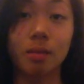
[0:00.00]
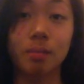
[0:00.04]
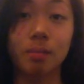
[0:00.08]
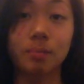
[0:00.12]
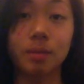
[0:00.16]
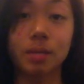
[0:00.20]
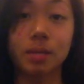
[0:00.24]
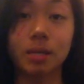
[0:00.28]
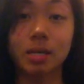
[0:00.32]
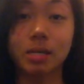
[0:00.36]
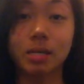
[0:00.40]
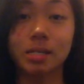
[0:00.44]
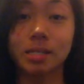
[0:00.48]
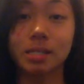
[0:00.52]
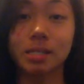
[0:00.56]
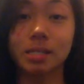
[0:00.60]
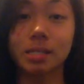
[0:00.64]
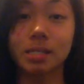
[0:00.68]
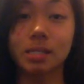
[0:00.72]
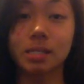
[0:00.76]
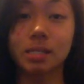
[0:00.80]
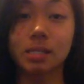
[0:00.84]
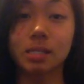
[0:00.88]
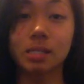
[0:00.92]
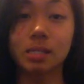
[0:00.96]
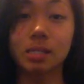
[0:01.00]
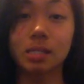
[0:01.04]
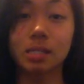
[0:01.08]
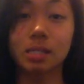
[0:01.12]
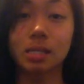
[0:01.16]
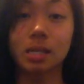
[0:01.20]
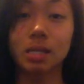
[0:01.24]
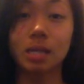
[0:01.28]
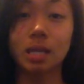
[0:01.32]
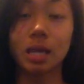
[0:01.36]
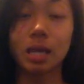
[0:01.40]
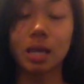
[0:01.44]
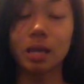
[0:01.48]
because
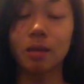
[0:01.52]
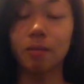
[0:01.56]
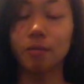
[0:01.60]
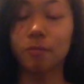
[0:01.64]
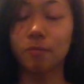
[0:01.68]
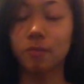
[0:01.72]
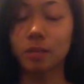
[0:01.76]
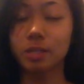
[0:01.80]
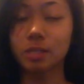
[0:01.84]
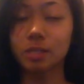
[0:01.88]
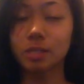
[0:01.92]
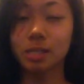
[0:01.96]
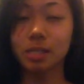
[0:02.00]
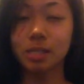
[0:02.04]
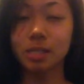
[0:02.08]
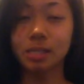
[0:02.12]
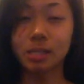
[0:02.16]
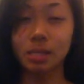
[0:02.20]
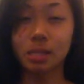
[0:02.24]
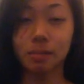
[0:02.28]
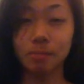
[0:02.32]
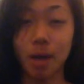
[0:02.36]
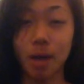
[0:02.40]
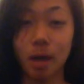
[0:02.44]
it fits the same